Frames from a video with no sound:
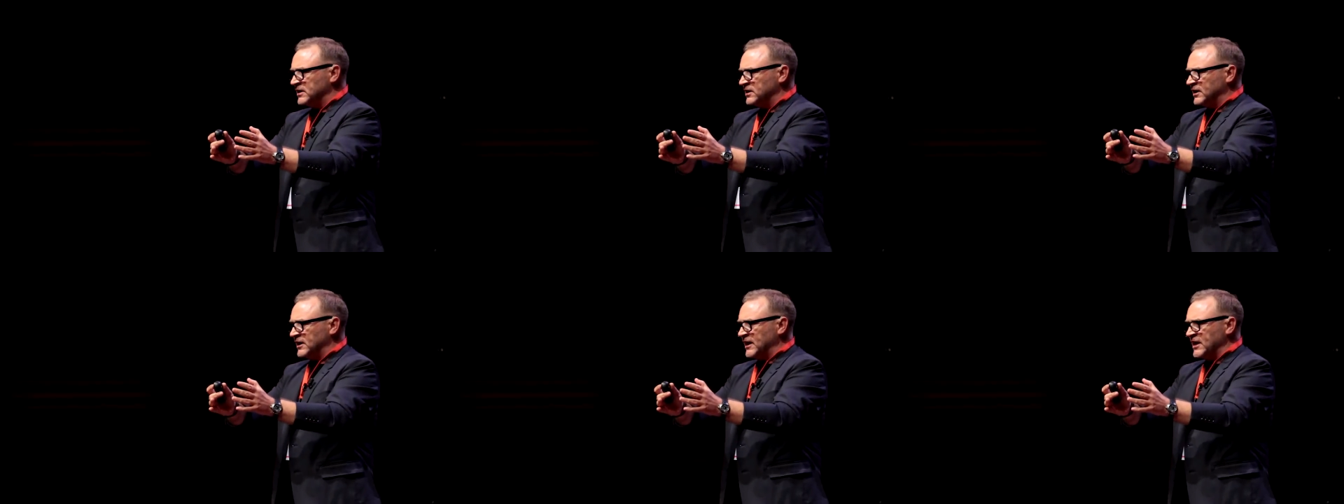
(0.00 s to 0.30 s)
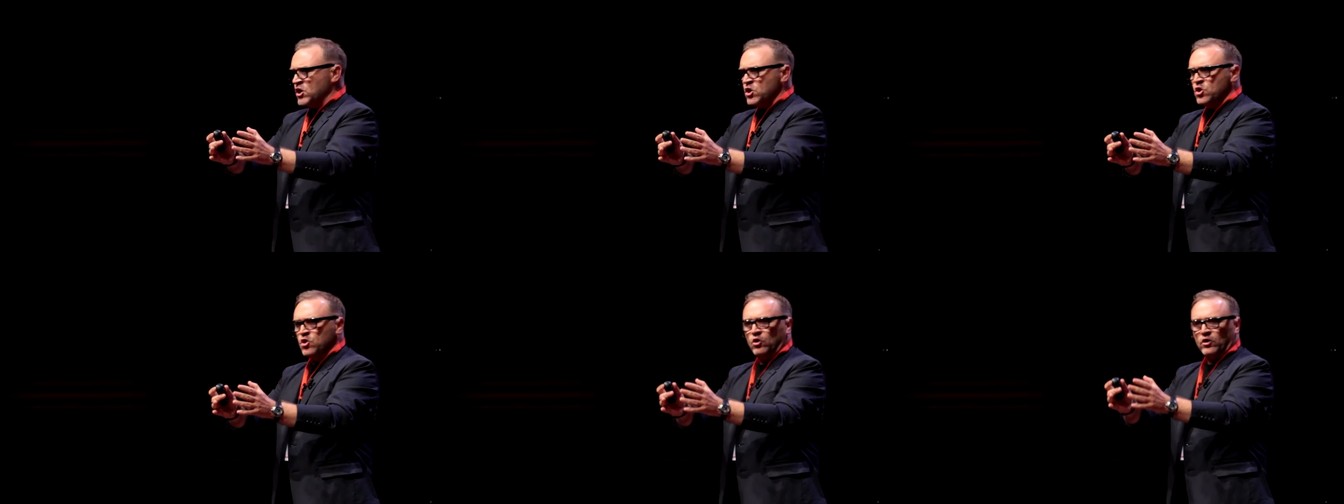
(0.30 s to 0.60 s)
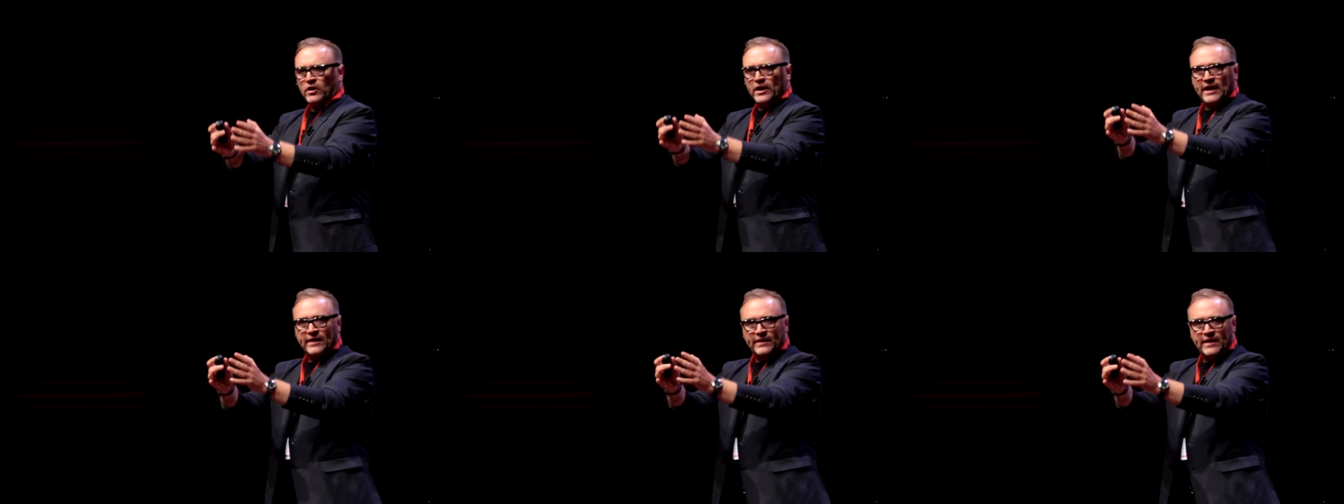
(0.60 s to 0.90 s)
They
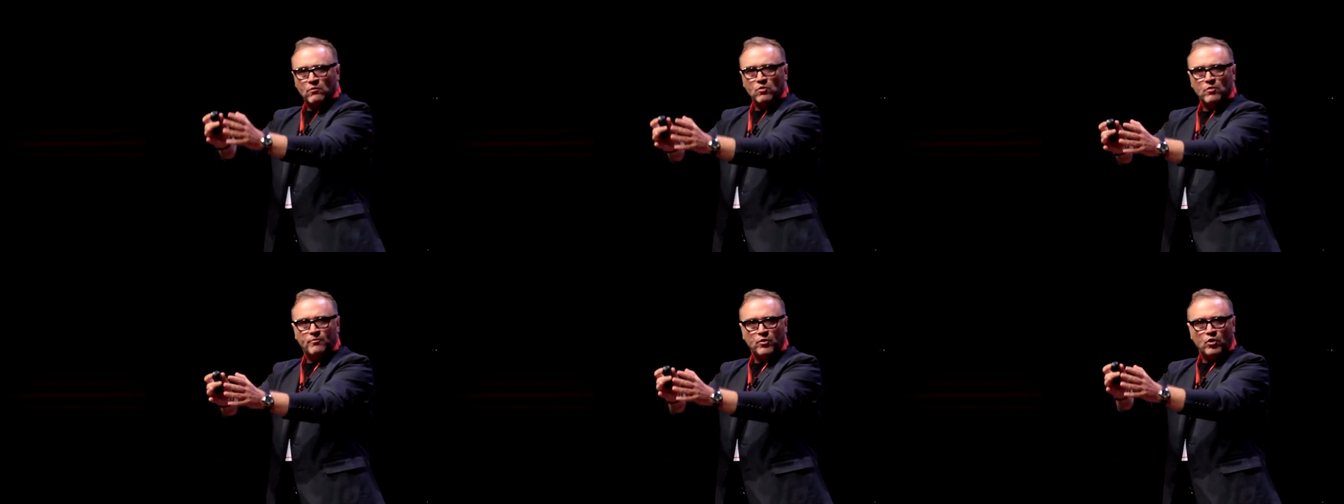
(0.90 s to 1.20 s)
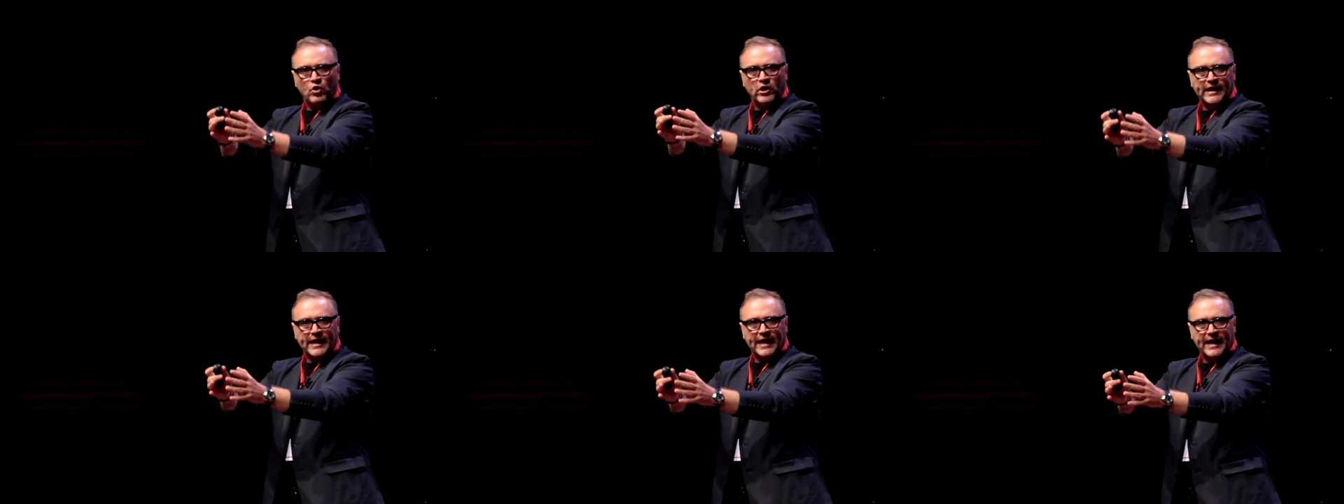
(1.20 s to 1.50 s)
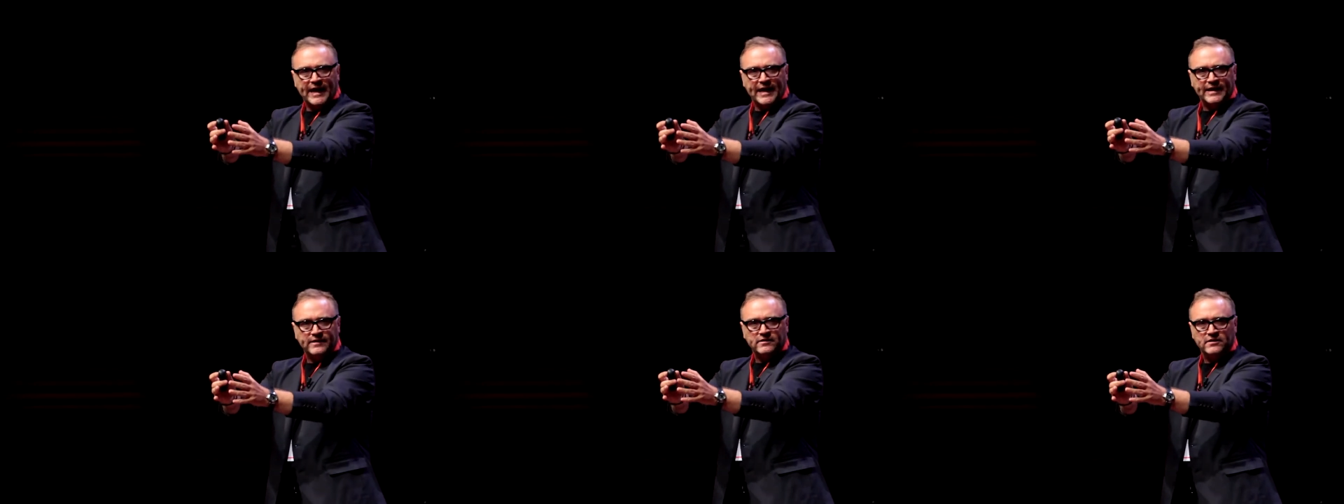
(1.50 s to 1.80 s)
looked like they were pulling
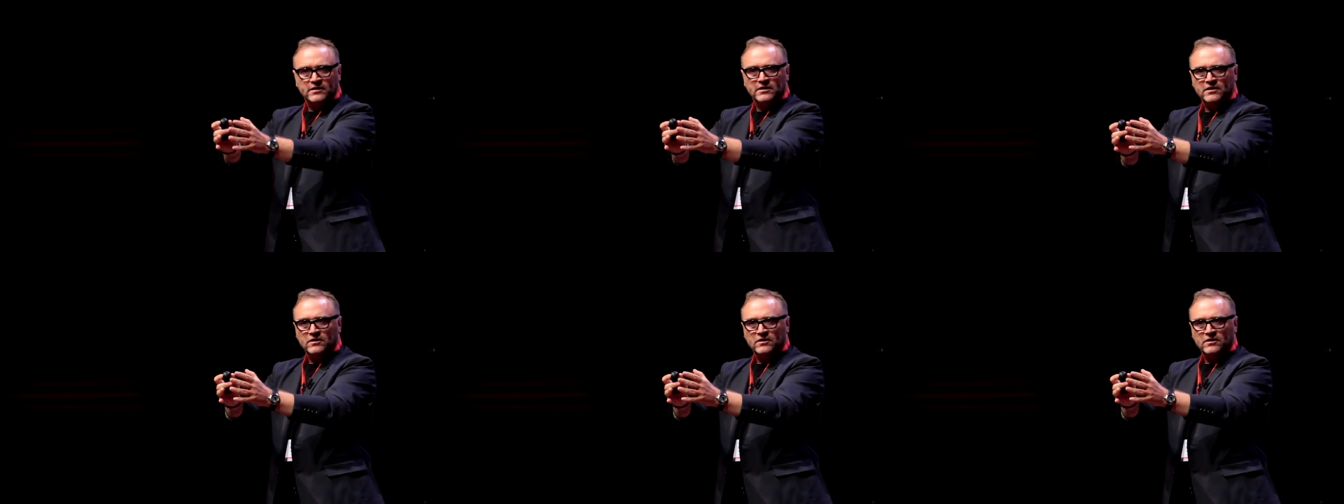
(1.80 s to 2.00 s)
ahead.